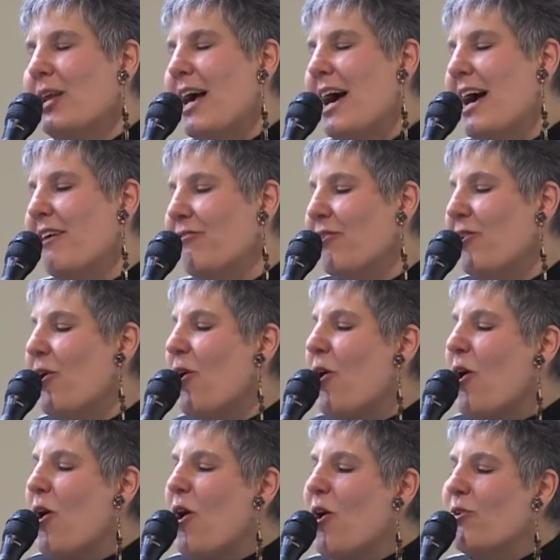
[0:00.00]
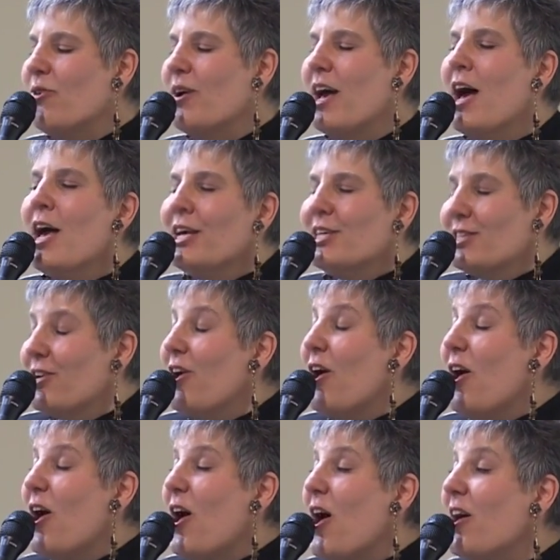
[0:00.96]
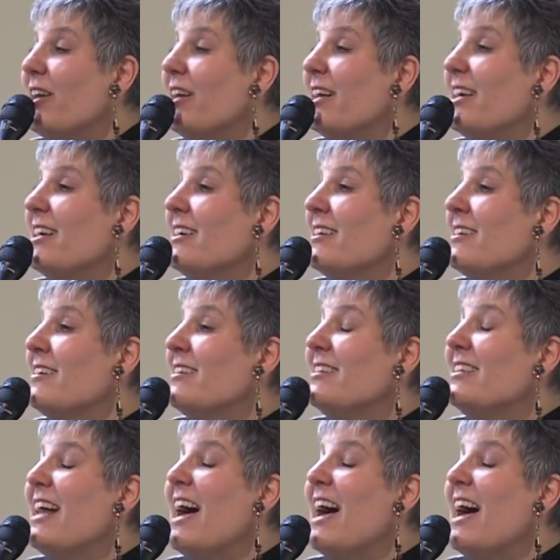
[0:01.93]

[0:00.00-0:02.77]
life long, starting